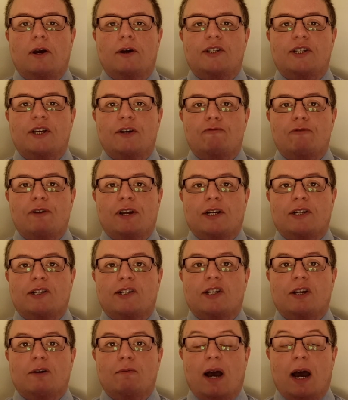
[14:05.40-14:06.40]
as if we can
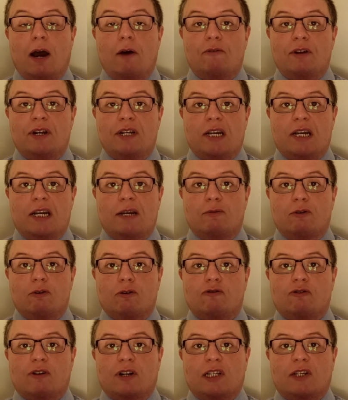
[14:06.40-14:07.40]
somehow redeem
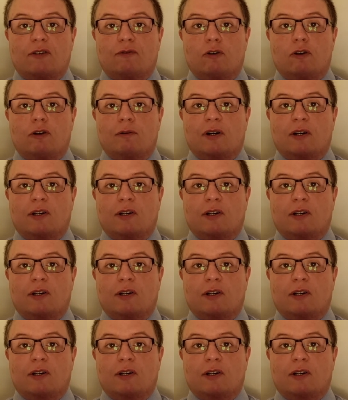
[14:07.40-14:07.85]
or transform